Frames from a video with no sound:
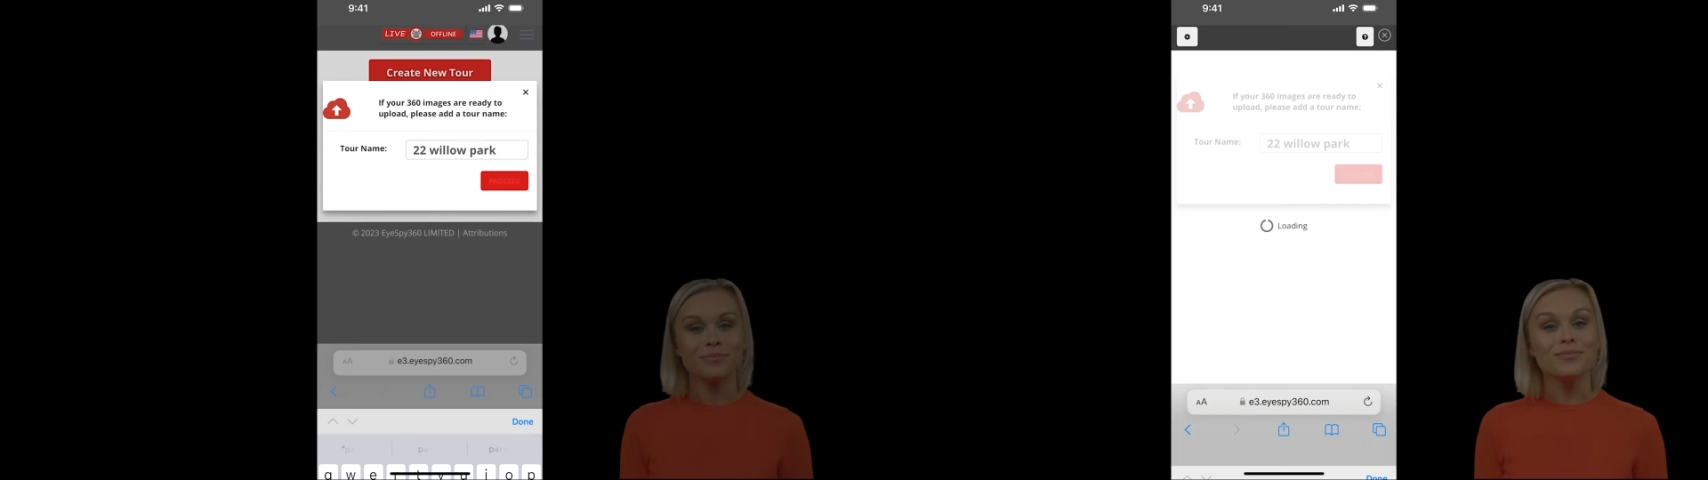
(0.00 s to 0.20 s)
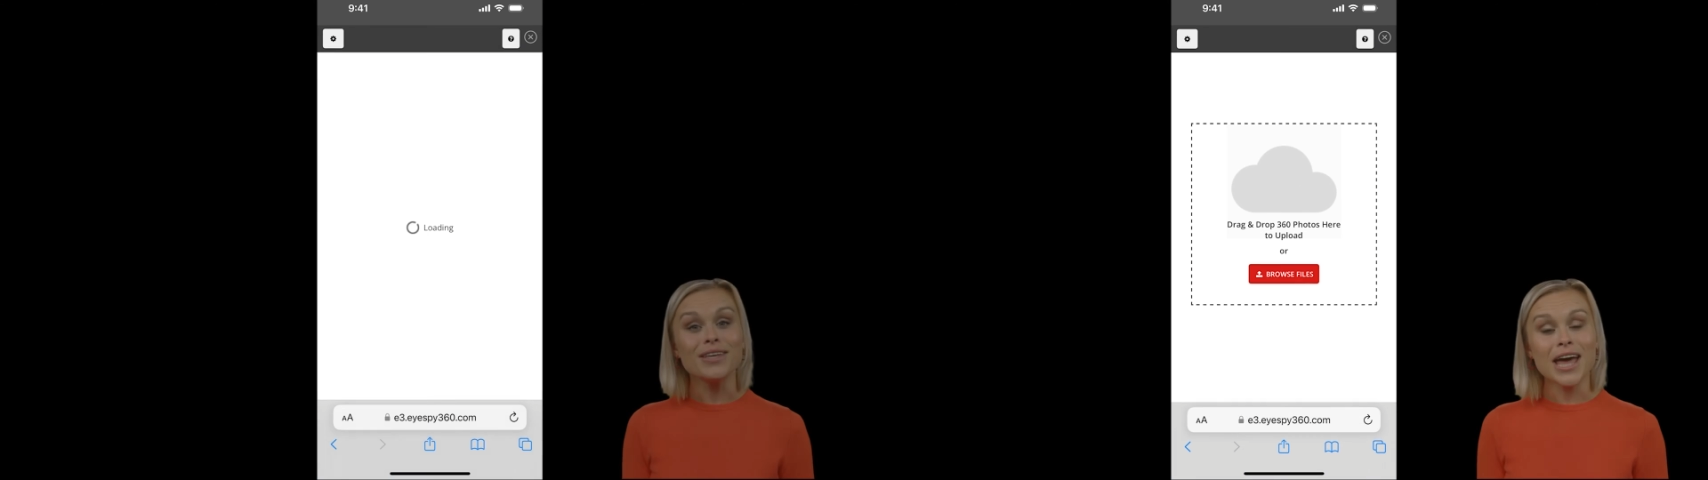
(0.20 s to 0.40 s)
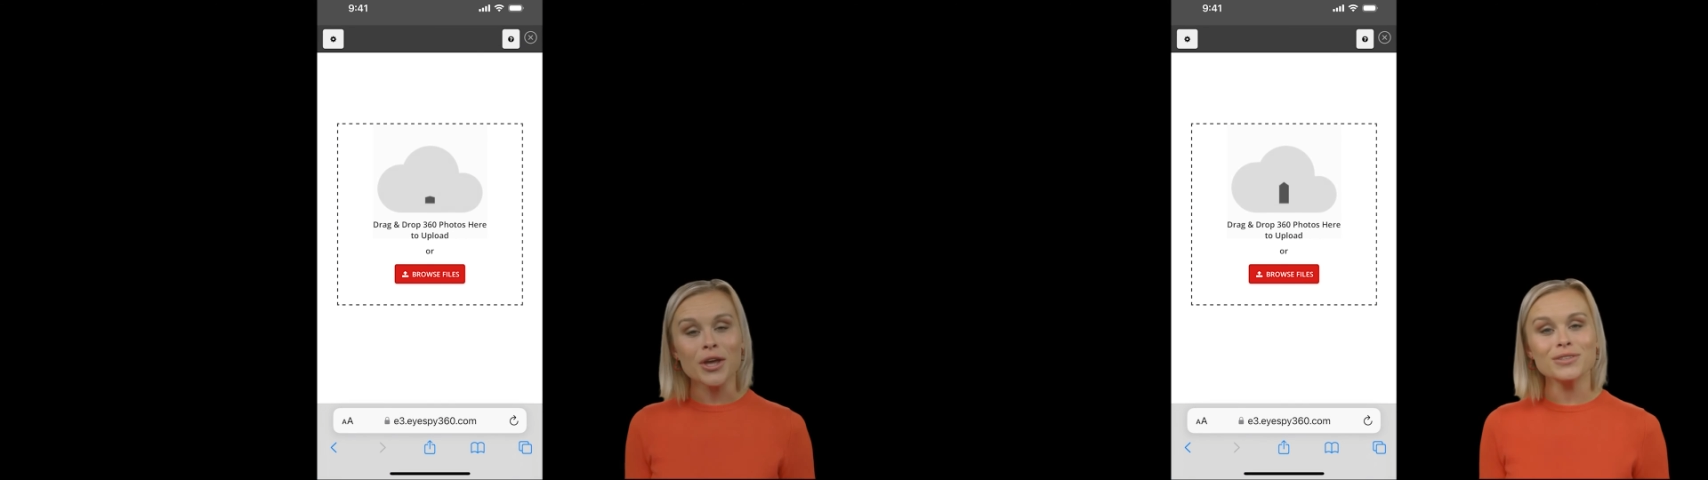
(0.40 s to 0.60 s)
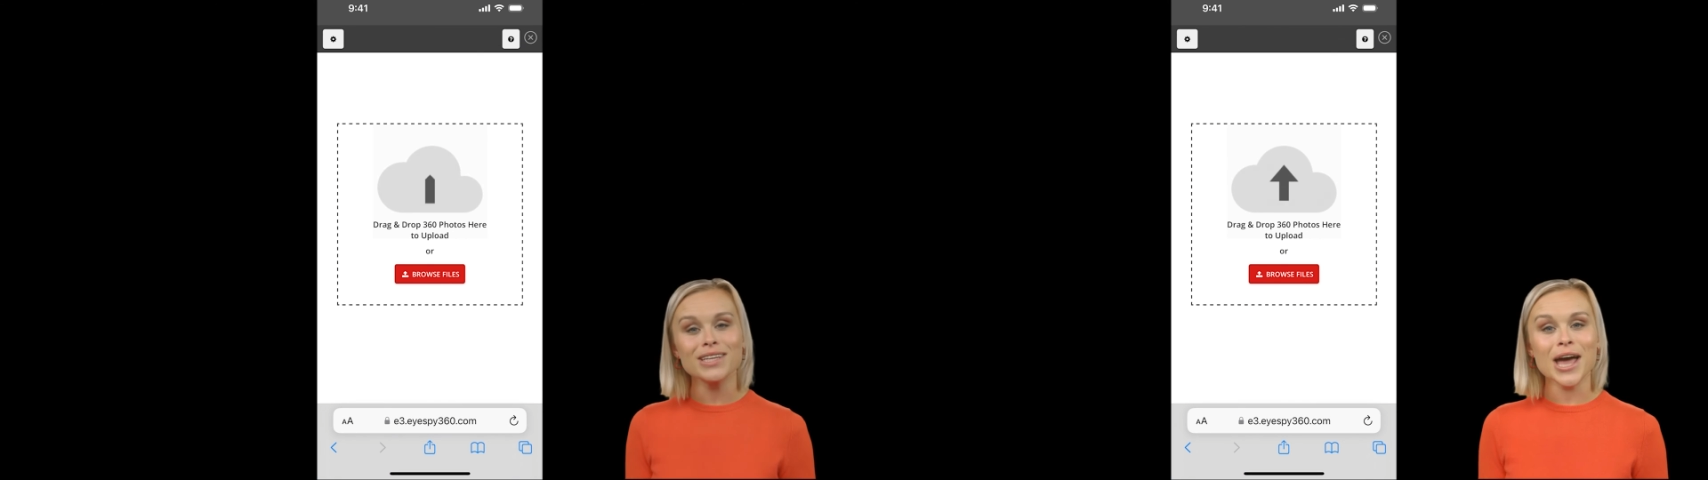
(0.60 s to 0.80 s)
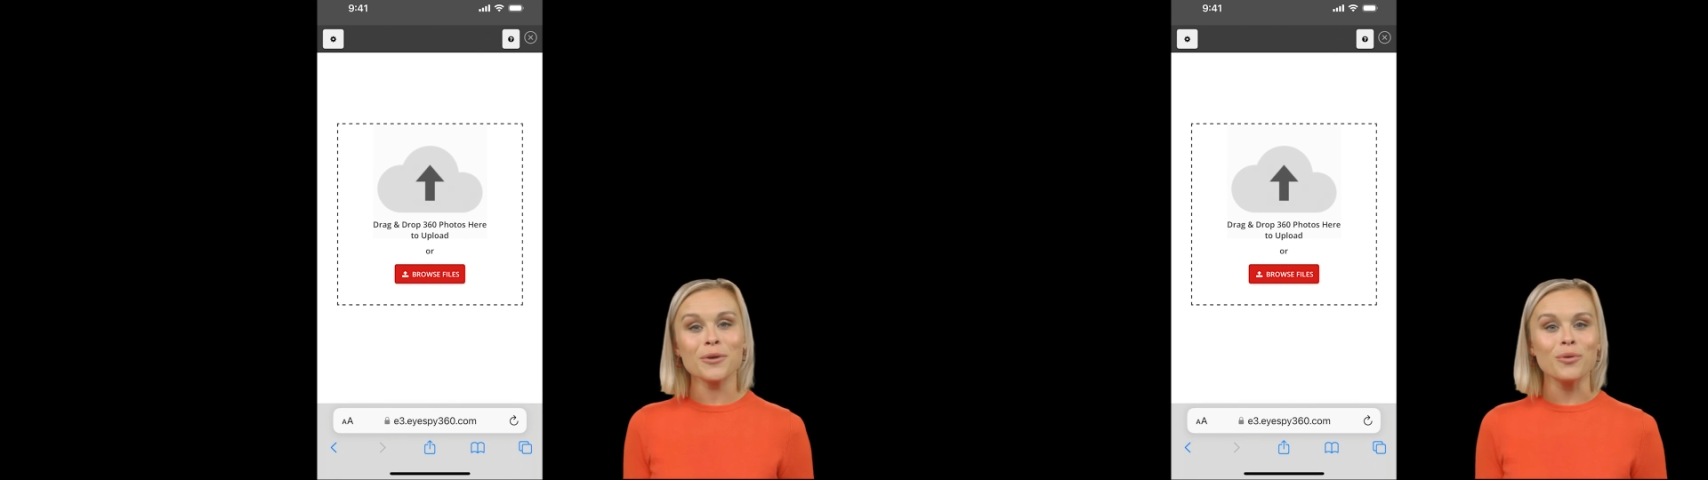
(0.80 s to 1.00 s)
Now
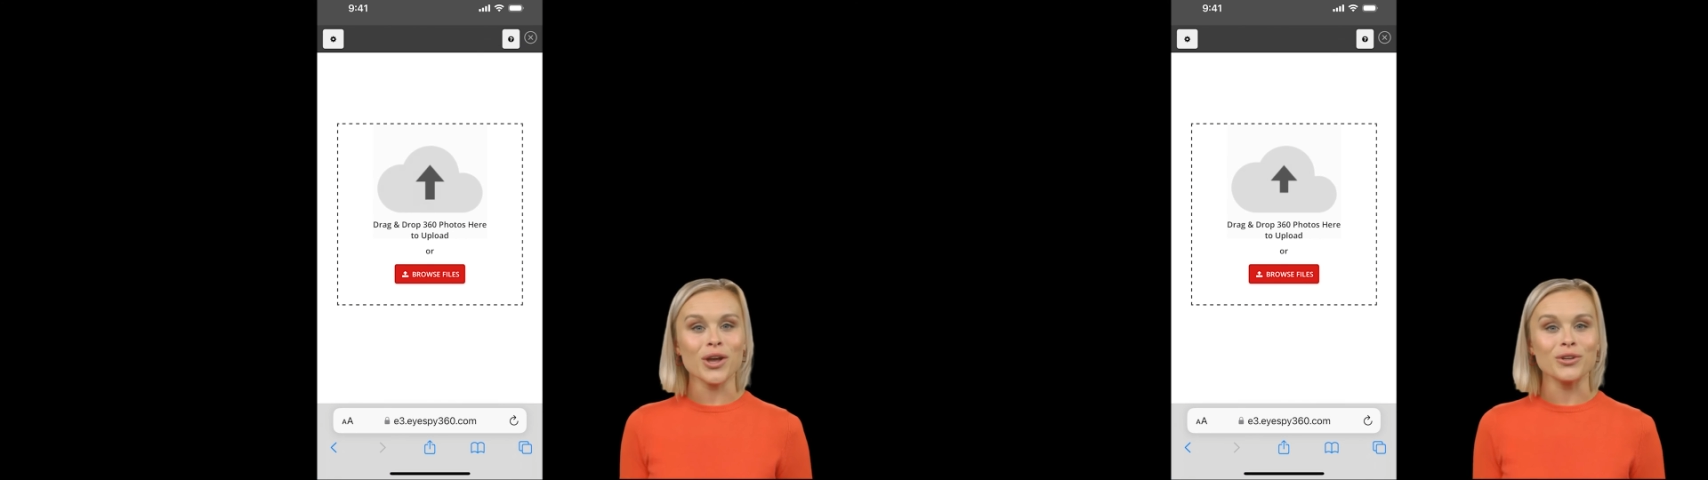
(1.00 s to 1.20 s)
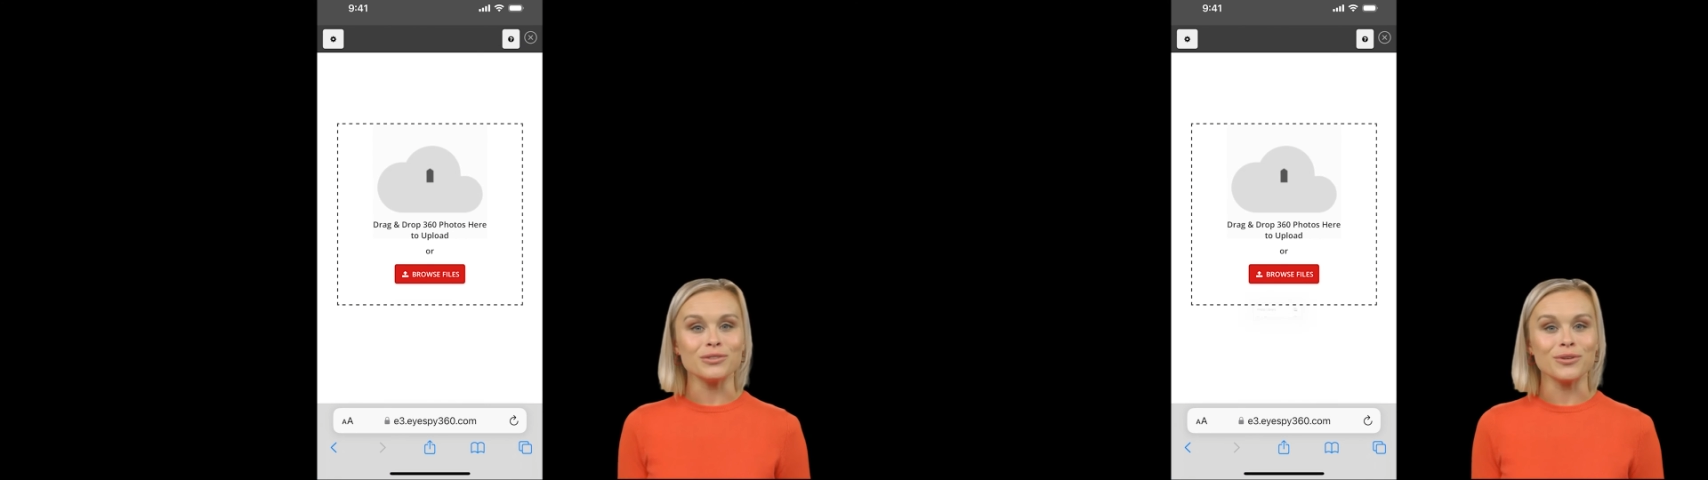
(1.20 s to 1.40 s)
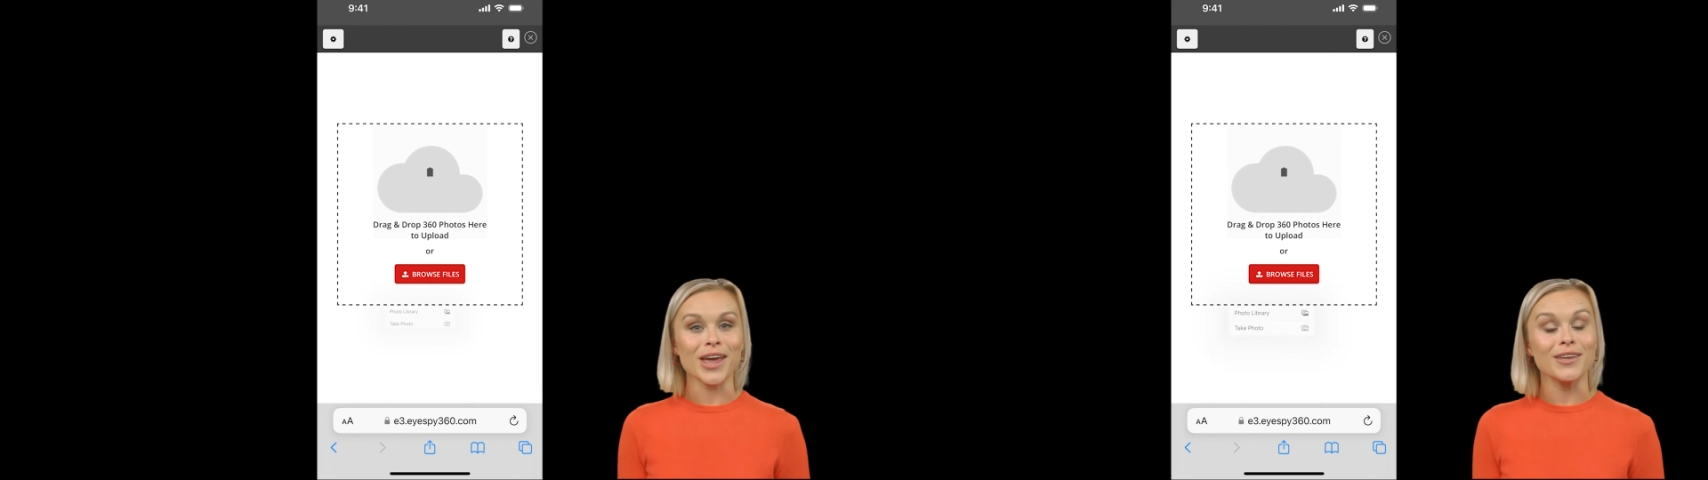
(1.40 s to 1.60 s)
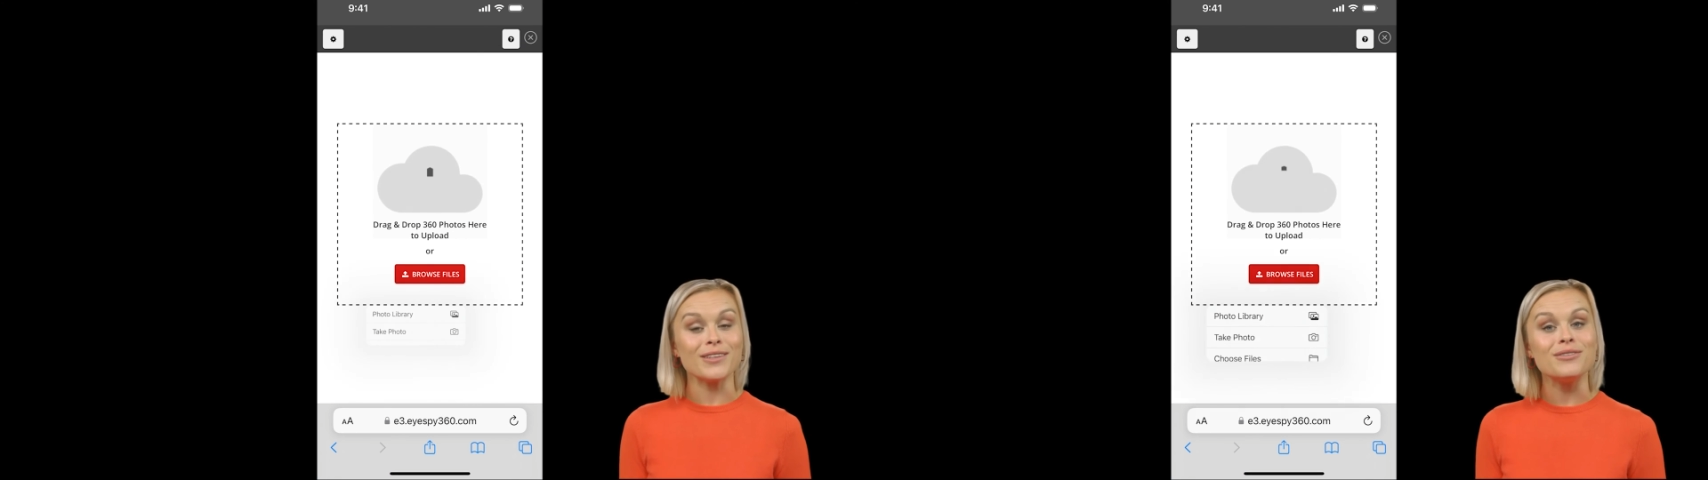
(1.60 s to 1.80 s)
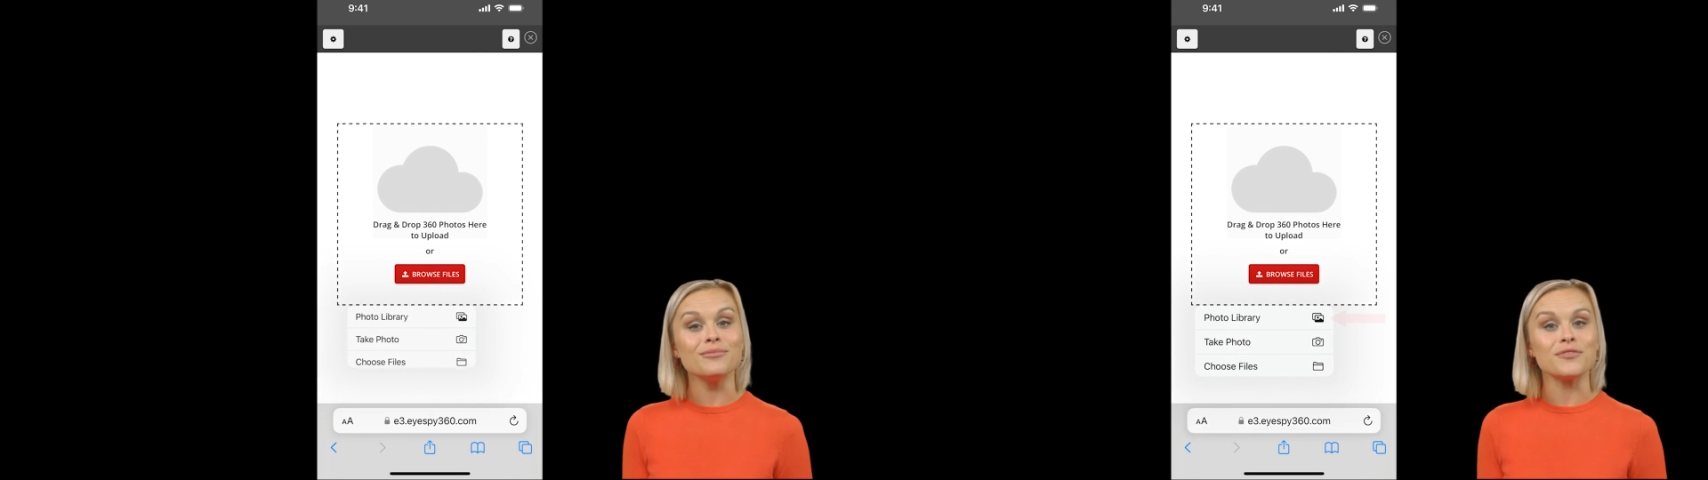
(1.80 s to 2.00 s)
tap Browse Files,